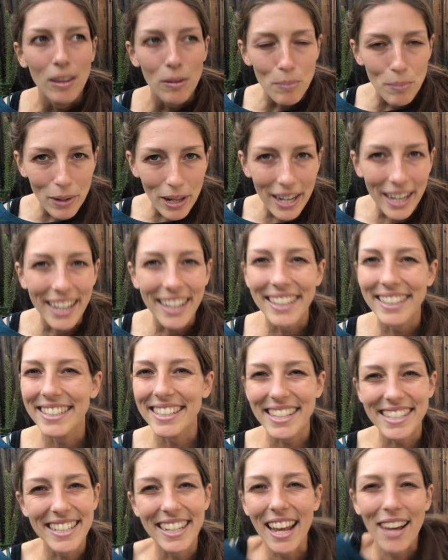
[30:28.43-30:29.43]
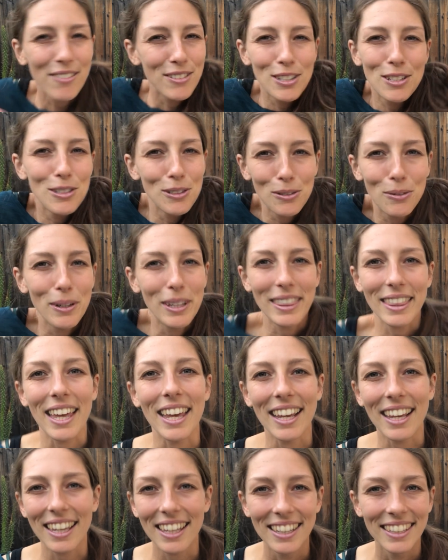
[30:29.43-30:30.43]
it doesn't have to do with
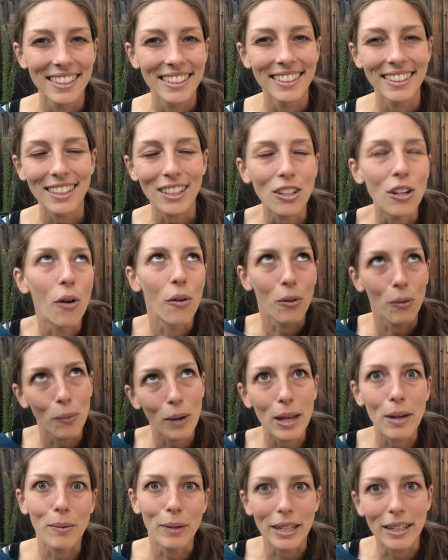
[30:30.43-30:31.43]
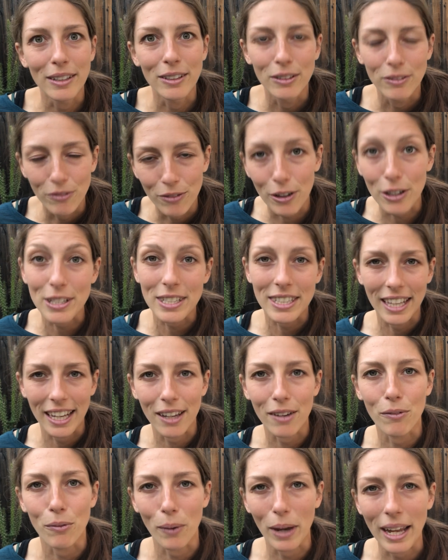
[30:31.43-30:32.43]
like, you know, the way we first think
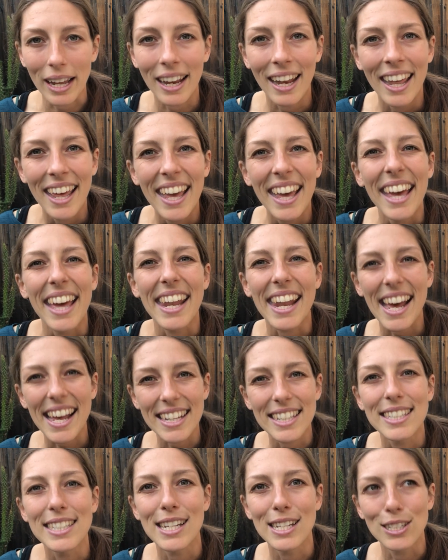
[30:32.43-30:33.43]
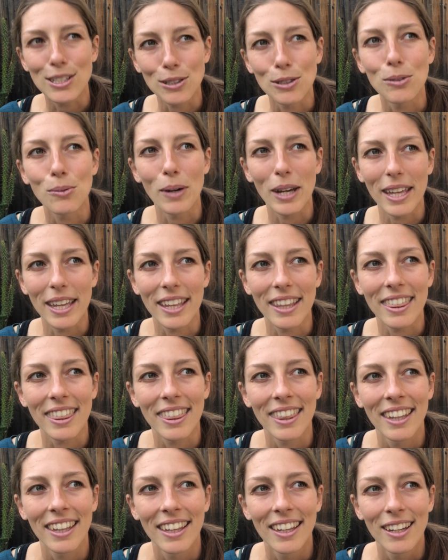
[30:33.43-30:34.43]
of weight. It has to do with
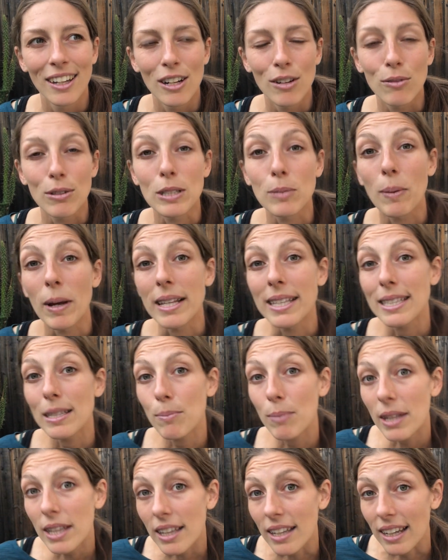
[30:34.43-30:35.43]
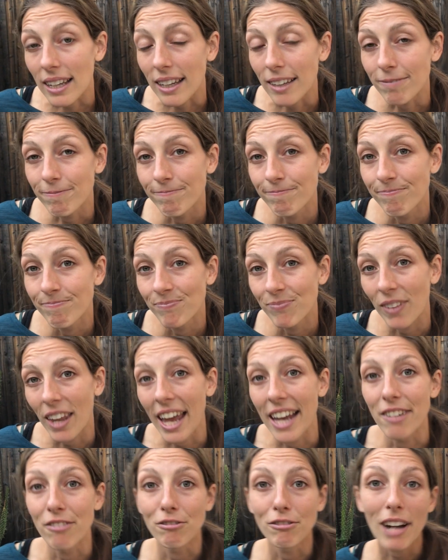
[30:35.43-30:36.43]
responsibility
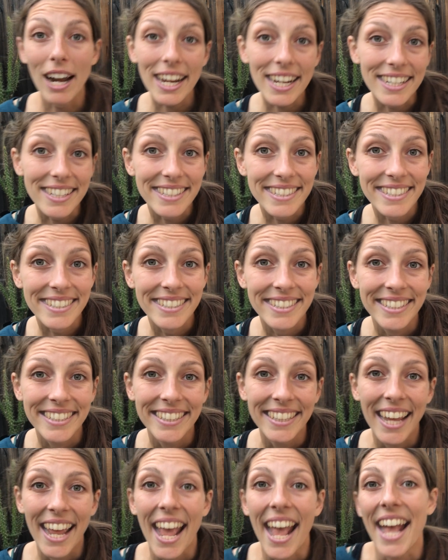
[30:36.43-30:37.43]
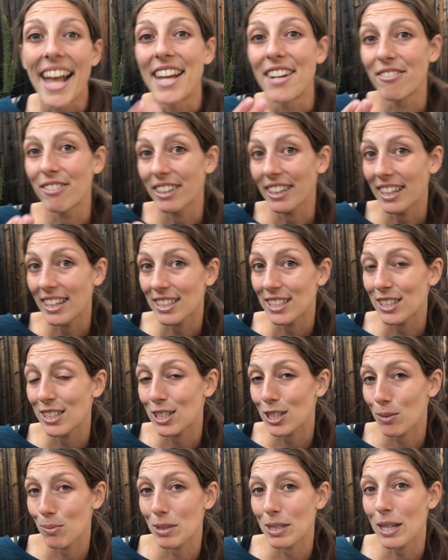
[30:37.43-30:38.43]
and rights and
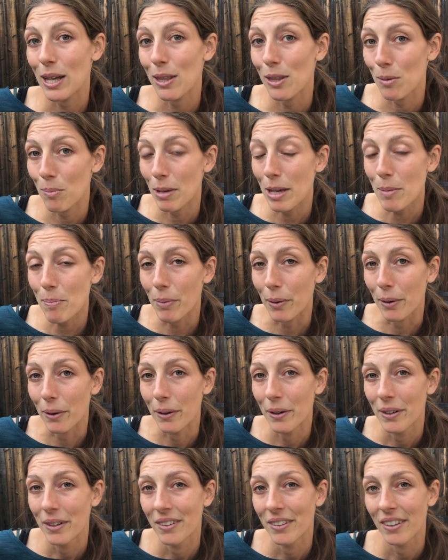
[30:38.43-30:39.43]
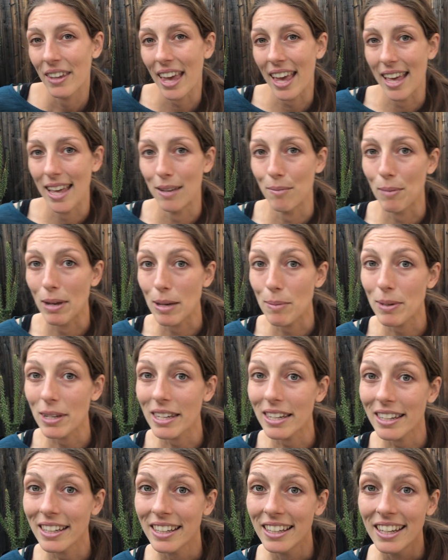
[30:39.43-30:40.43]
relationships to other people and
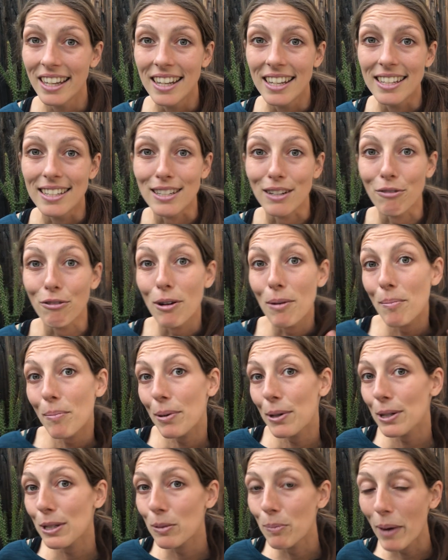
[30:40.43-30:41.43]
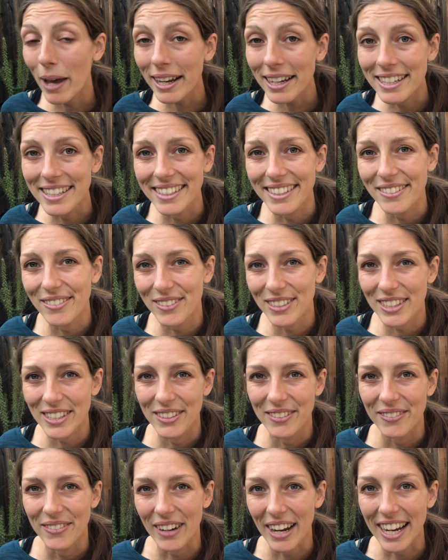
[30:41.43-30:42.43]
maybe different perspectives,
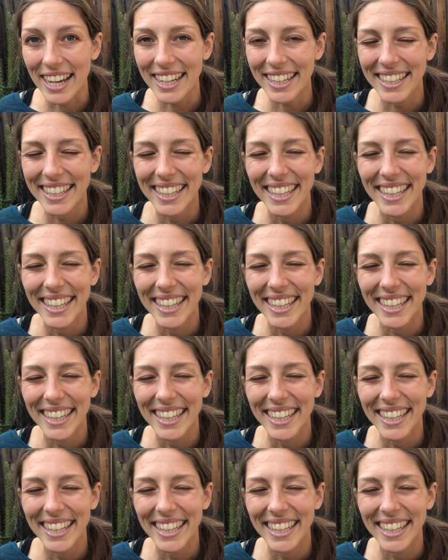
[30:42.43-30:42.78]
right?